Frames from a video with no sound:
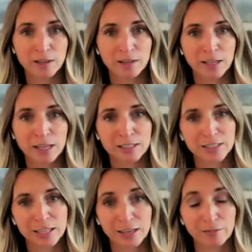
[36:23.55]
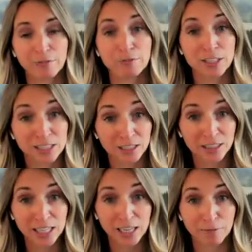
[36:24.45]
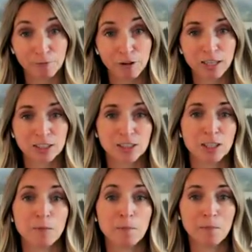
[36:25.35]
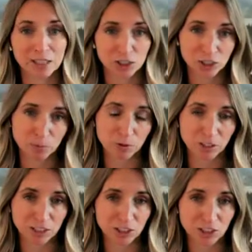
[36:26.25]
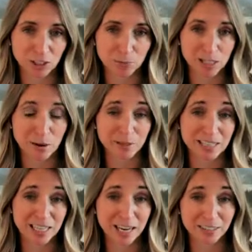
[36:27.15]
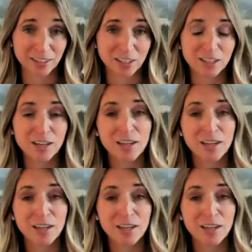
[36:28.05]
that can facilitate and foster mentorship relationships coming together,